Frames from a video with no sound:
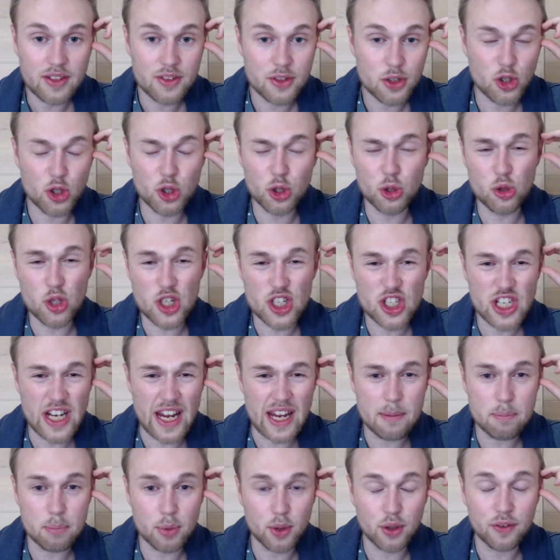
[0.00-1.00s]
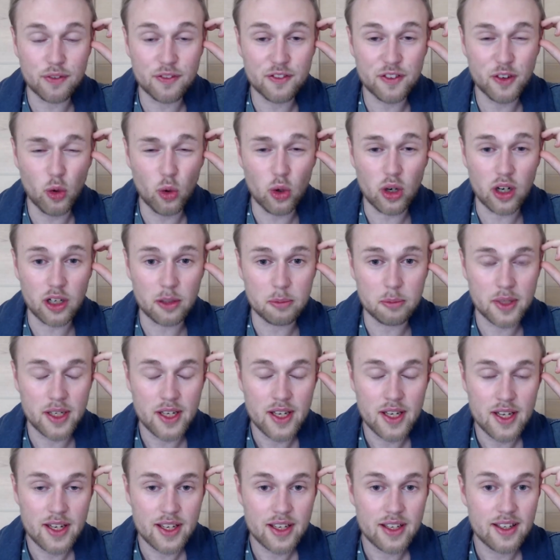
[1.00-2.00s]
true shape or form.
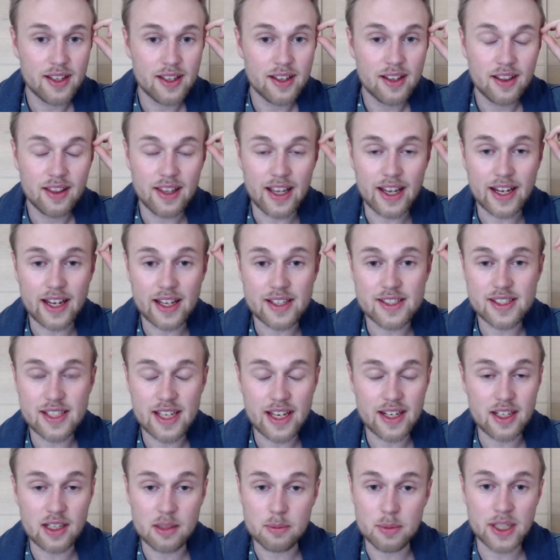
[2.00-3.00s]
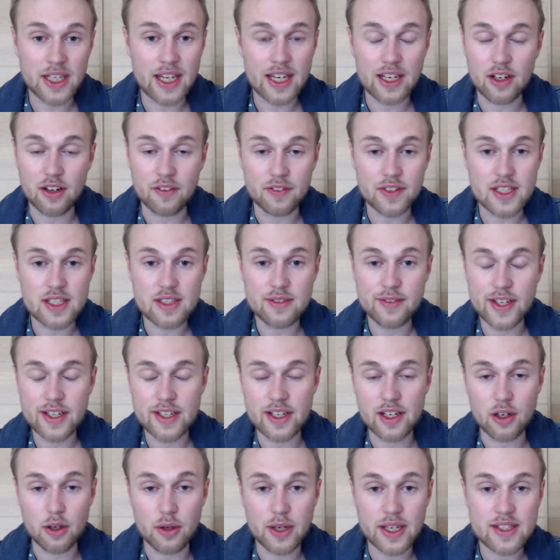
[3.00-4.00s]
Like I said in the beginning of this
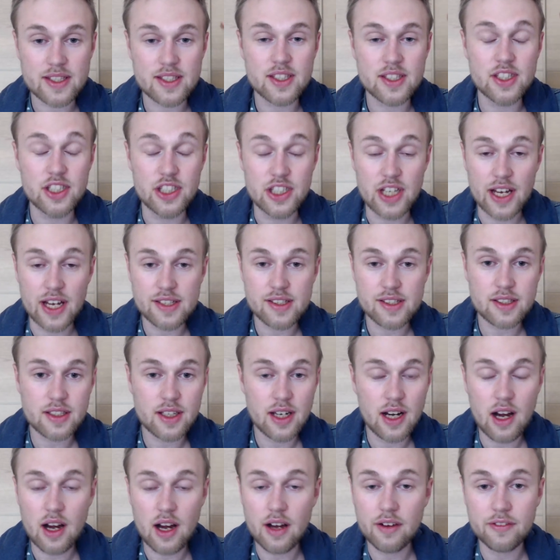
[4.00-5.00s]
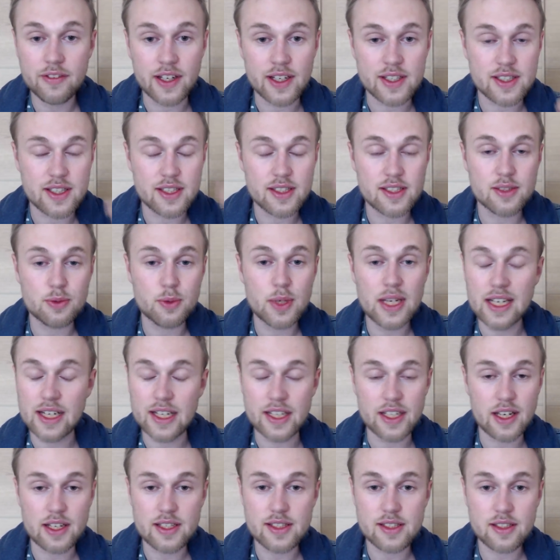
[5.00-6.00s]
video, it's just confidence. It's
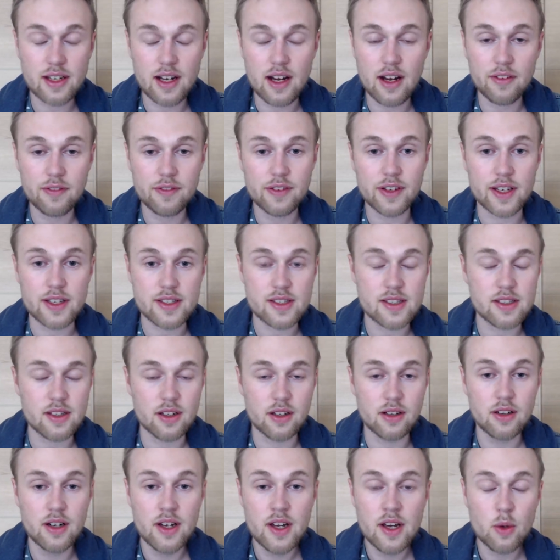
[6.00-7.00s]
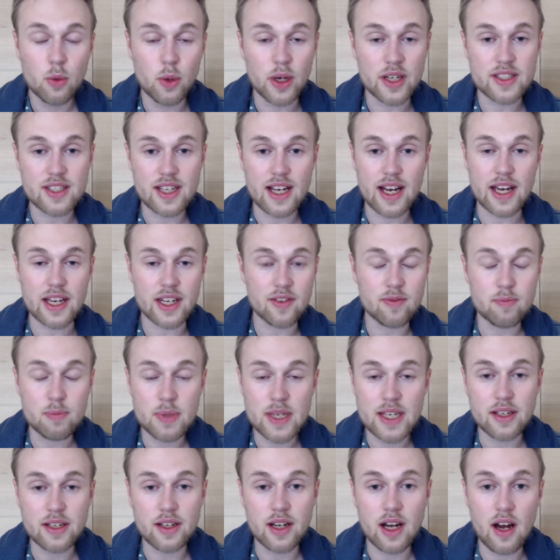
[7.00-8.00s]
really just confidence. So what's
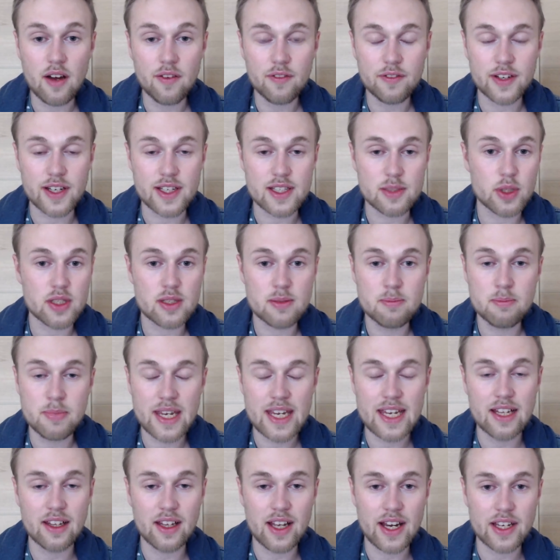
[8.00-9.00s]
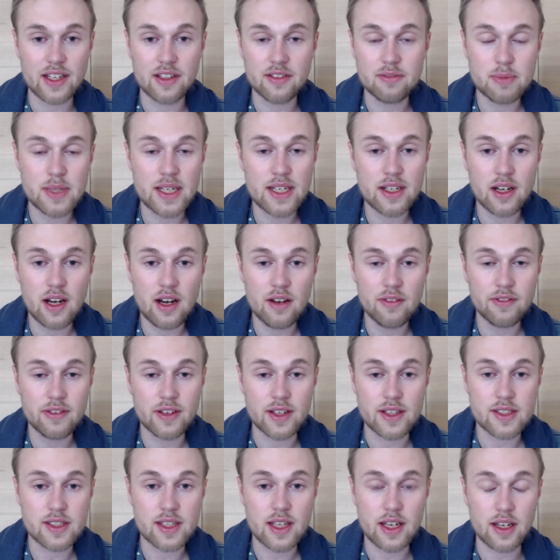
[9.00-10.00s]
INFP confidence? What's male INFP
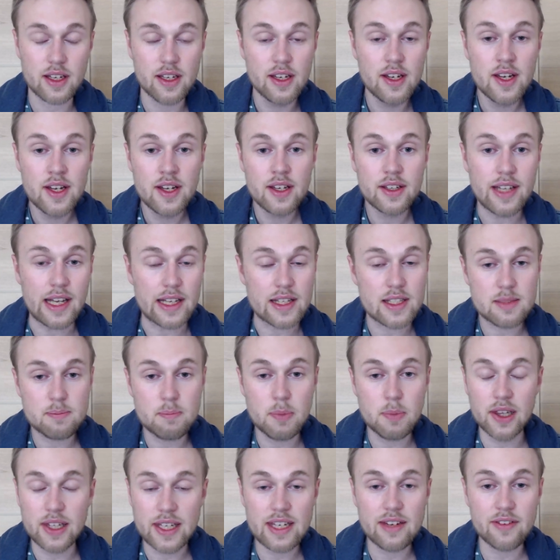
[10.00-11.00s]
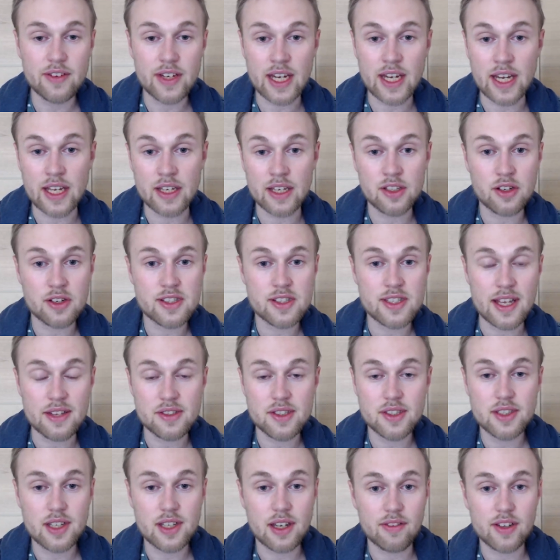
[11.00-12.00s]
confidence? That that's believing in your
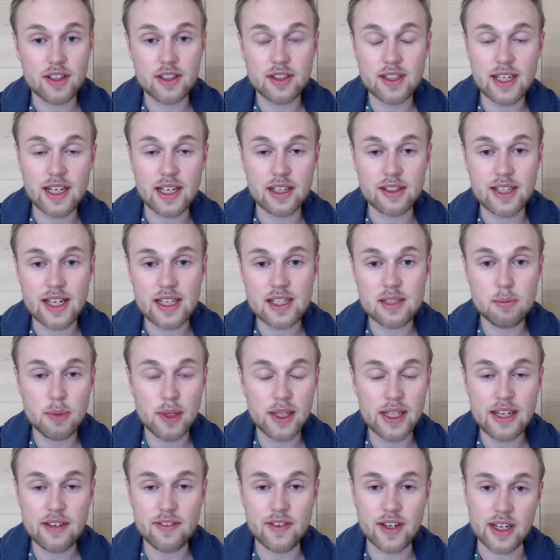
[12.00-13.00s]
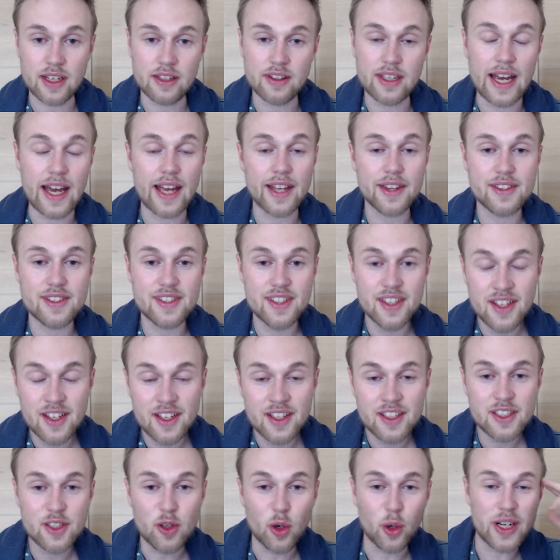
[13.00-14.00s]
sensitivity and that's believing that
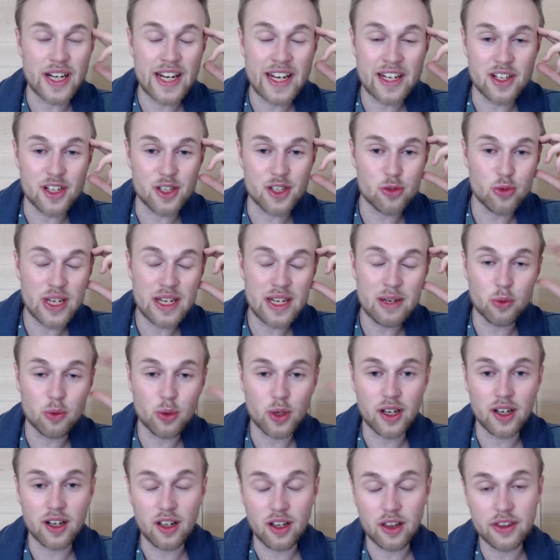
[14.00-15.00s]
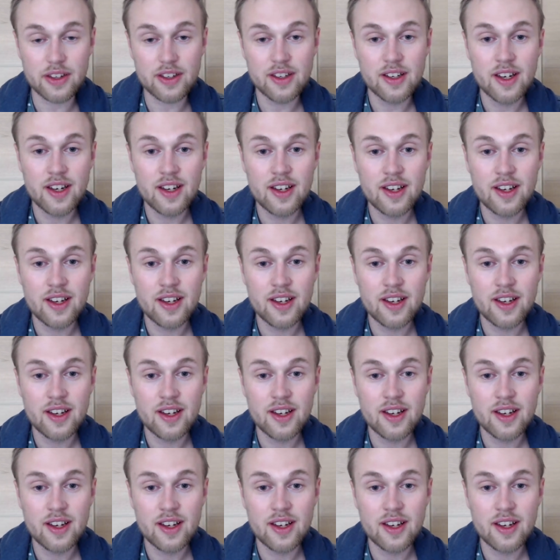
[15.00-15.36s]
your inner dream world